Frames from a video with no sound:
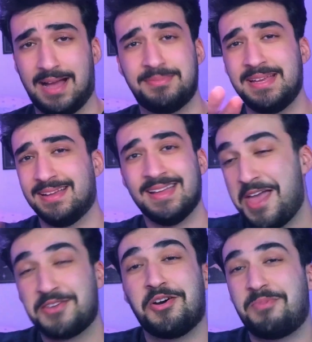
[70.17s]
that?
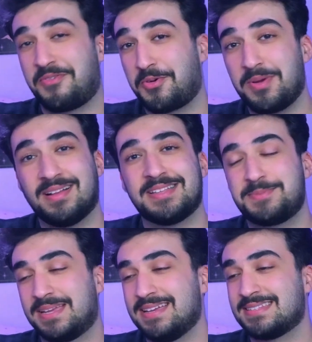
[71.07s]
No, but for real, it's
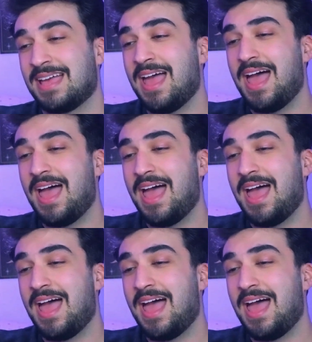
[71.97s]
because